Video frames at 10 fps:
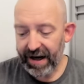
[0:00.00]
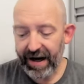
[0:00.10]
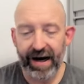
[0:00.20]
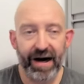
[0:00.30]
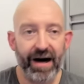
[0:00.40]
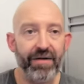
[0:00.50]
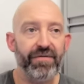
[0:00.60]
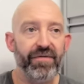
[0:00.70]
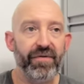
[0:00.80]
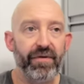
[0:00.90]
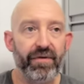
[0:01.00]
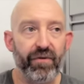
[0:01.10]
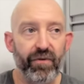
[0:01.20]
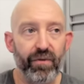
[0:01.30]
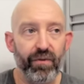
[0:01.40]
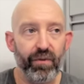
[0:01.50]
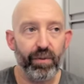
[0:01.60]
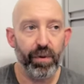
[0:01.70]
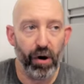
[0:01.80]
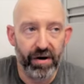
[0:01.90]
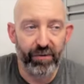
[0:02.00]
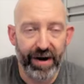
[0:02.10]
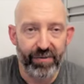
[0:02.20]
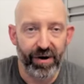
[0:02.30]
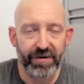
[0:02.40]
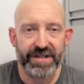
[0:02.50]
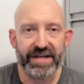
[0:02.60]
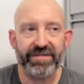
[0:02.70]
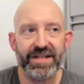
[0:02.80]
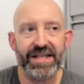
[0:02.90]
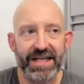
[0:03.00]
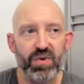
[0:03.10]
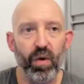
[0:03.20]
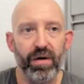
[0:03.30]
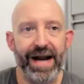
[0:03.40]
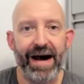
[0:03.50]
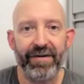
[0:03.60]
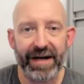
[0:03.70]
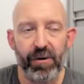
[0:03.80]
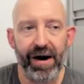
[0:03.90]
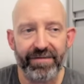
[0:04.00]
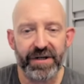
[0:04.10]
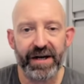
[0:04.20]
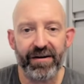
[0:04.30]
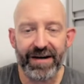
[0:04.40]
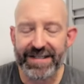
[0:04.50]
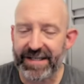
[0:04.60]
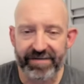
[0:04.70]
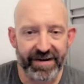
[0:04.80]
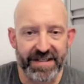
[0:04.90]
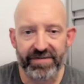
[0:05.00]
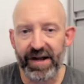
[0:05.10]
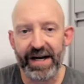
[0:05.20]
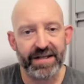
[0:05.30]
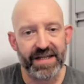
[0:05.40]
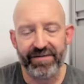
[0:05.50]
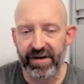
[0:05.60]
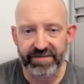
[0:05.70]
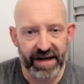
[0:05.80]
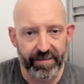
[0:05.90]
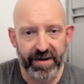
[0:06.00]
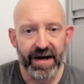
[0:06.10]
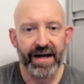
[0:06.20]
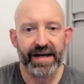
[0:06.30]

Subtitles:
Part of why the Rutgers defense gets worn down year after year is the defensive line doesn't have enough depth.